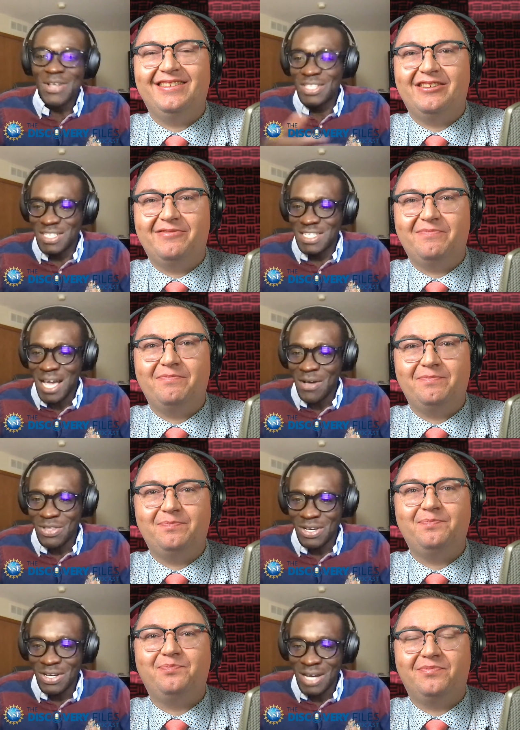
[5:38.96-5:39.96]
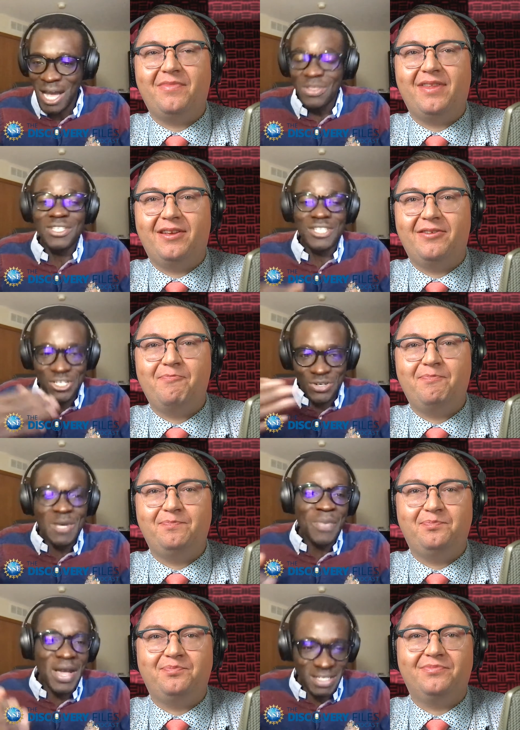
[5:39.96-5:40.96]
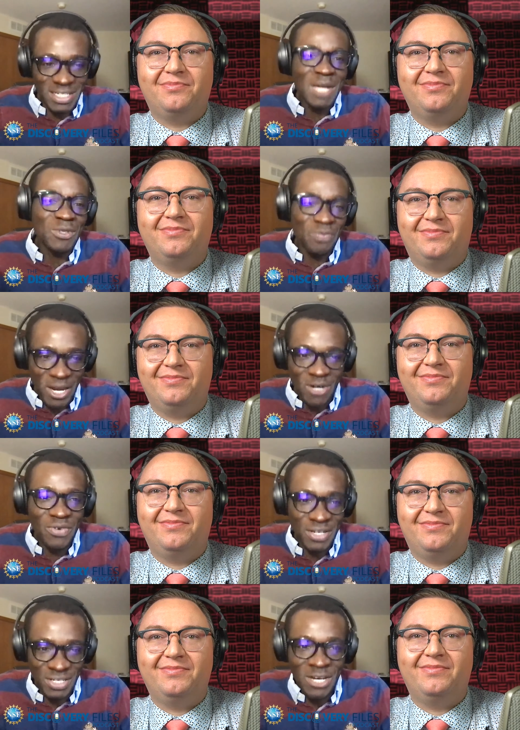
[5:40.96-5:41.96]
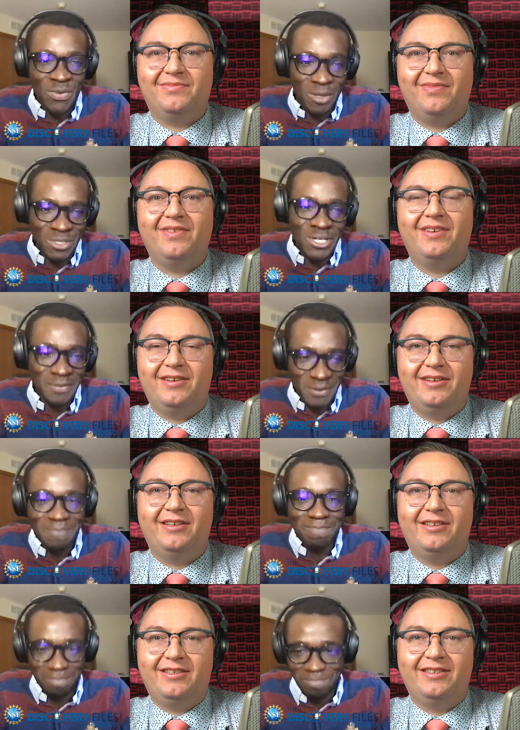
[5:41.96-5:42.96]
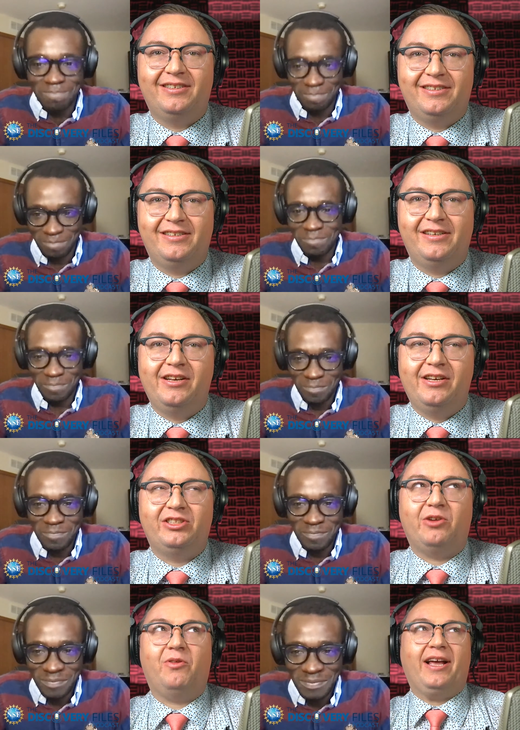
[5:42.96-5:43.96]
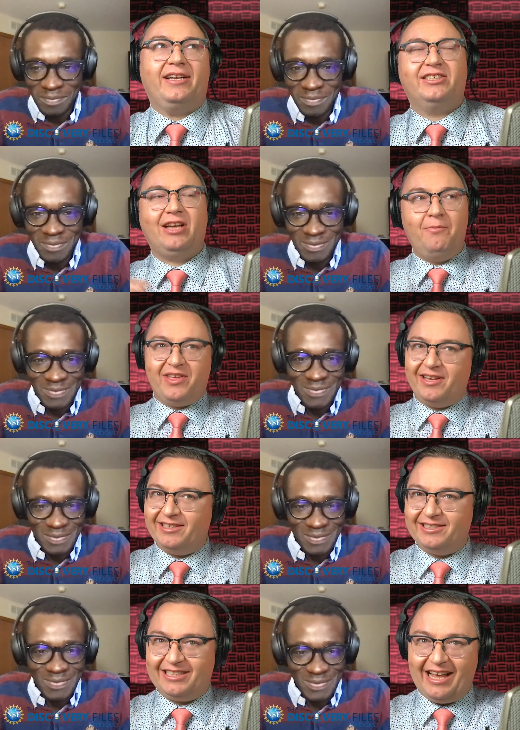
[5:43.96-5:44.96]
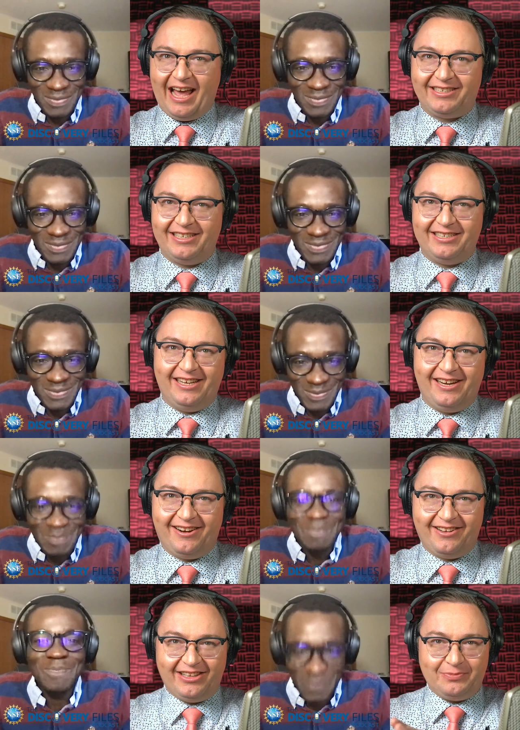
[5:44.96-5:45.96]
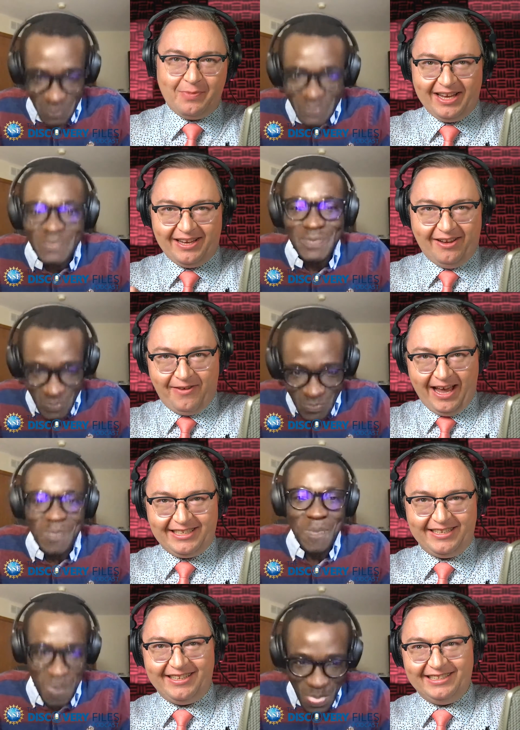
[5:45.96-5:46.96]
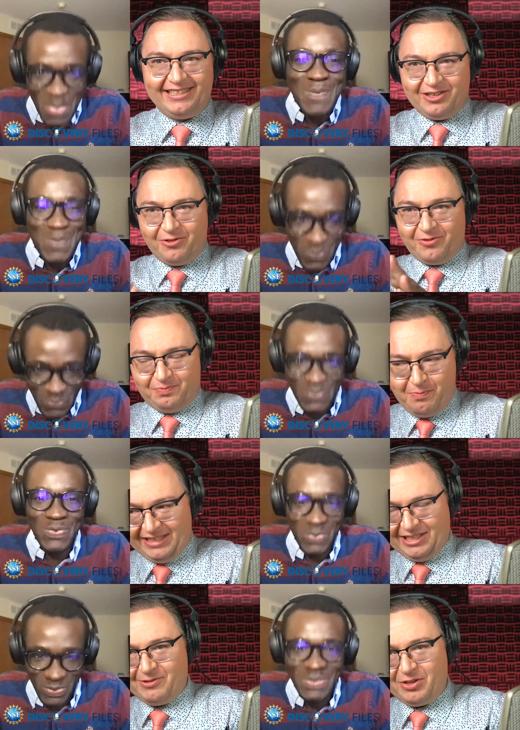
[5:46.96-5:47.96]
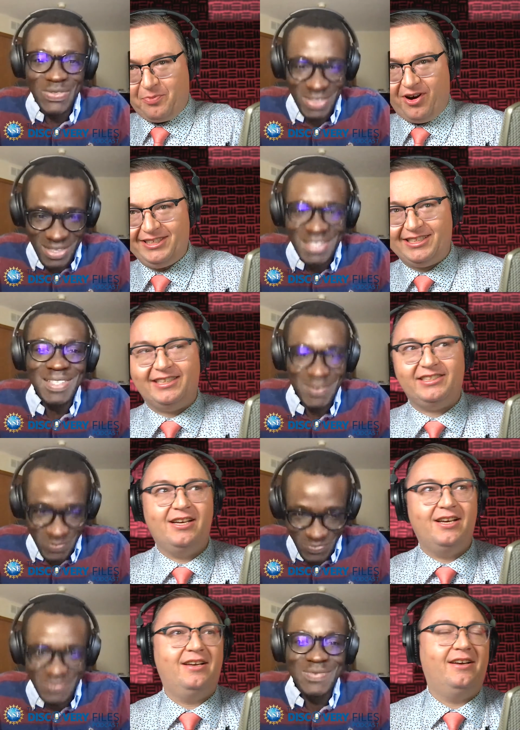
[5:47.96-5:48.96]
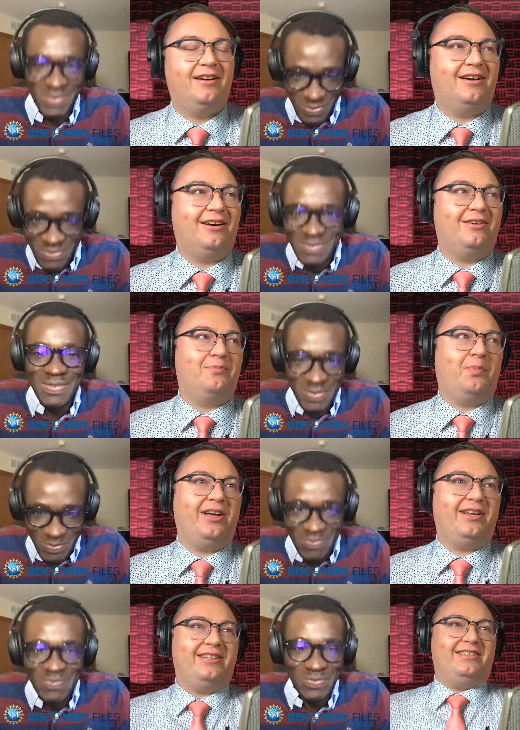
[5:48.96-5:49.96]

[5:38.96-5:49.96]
Speaker 1: how this, how the, how the tissue impacts the types of macrophages that we observe. So, like something is
Speaker 2: acting here that's making affecting this and cr- messing with the process, uh, but